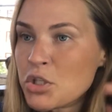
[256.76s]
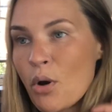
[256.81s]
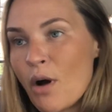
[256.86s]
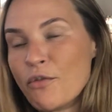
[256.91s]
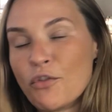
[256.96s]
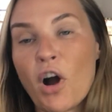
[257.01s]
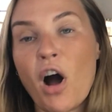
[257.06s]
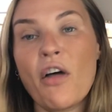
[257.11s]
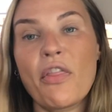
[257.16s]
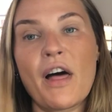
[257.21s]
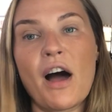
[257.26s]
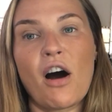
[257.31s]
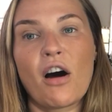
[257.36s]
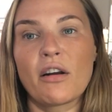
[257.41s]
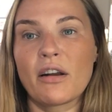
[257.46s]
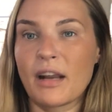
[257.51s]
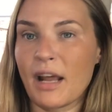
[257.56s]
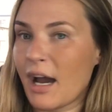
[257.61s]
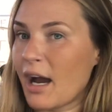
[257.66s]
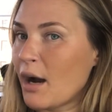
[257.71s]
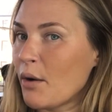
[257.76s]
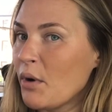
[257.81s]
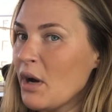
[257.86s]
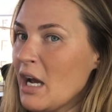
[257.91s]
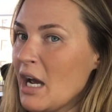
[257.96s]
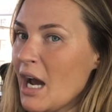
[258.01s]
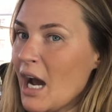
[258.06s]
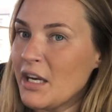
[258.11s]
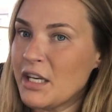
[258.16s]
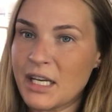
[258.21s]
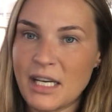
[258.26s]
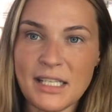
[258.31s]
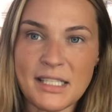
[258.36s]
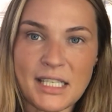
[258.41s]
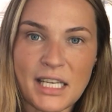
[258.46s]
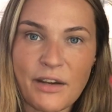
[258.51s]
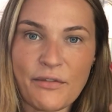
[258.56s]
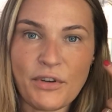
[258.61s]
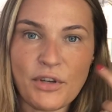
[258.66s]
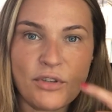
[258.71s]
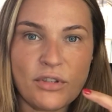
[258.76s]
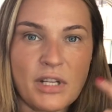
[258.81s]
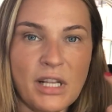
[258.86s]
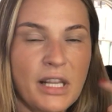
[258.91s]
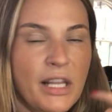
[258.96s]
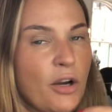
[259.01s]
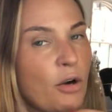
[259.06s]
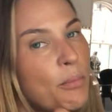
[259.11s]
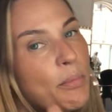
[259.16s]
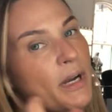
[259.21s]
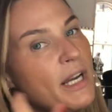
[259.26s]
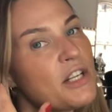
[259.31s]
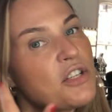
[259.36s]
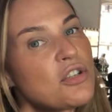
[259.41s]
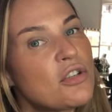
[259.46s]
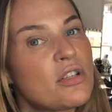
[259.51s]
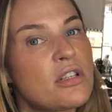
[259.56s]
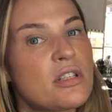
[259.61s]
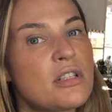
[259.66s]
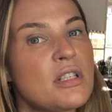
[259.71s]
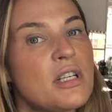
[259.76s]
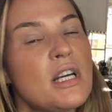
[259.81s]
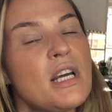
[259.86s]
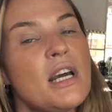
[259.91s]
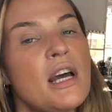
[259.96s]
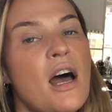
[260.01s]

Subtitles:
So I've got that on now, and you can see I've used a little bit just